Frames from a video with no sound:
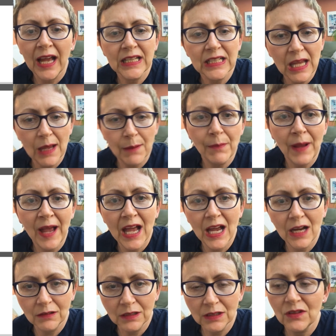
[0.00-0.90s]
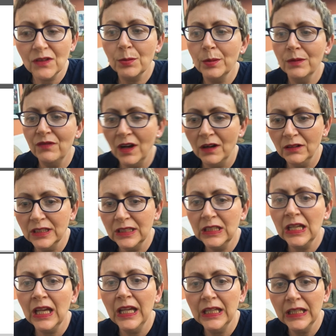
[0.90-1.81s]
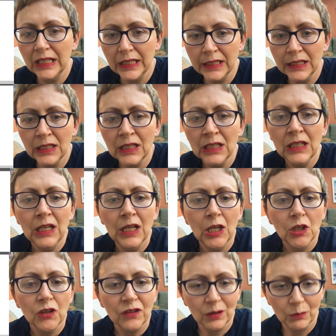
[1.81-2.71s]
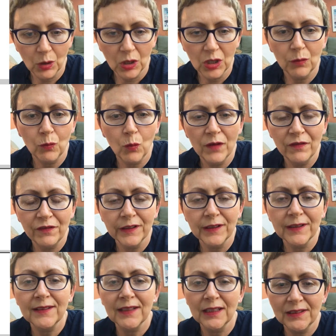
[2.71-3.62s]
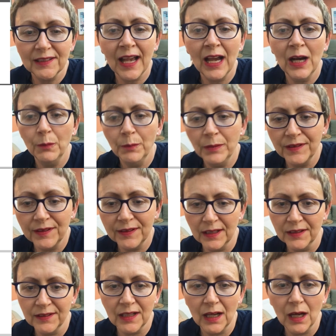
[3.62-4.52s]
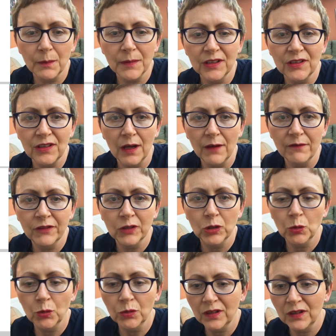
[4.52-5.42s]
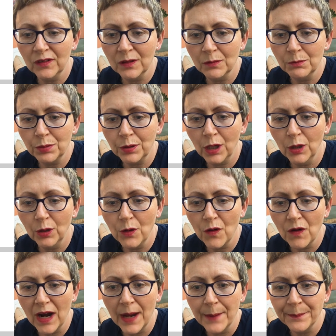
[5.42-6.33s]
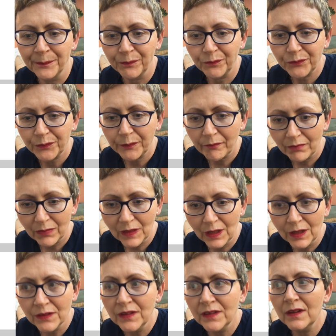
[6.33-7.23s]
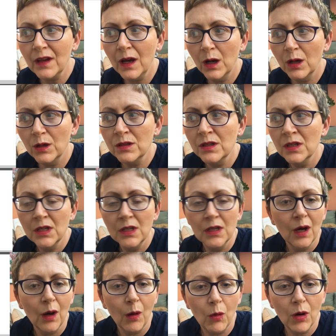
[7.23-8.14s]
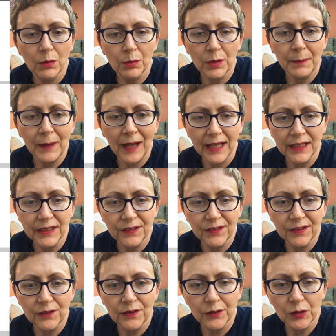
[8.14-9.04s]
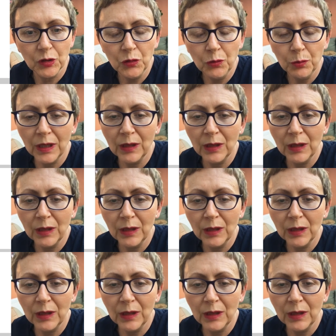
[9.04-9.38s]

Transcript: And again, parents were very keen to work with us and to help us set up the Time for Autism program. So what are we planning to do?